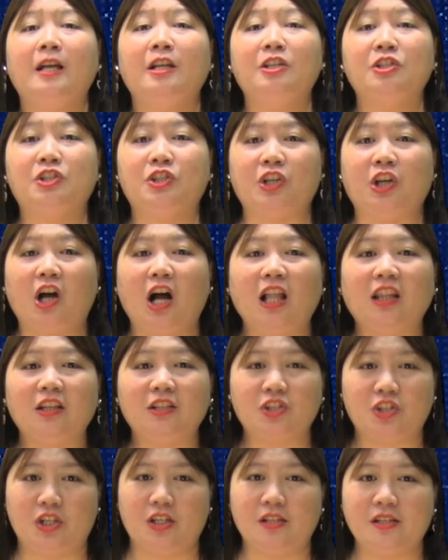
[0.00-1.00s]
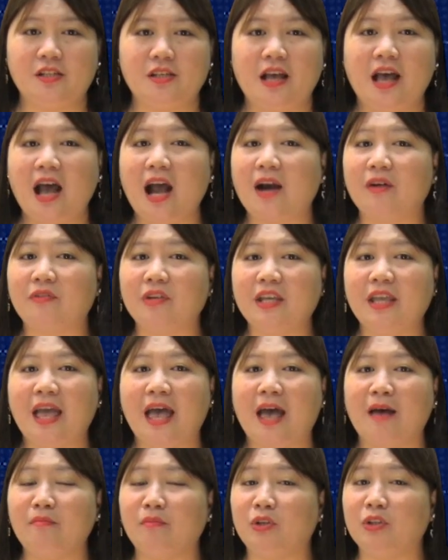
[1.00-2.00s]
geologist Harry
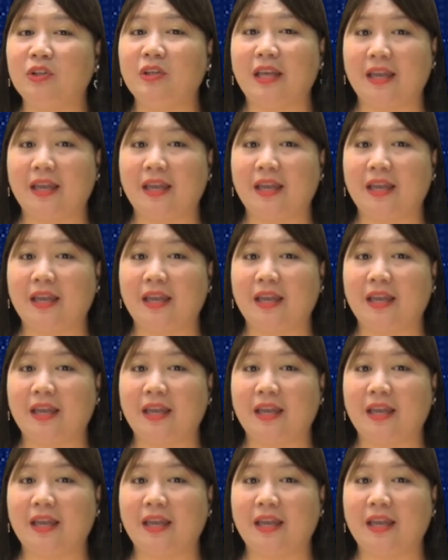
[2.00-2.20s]
Hammond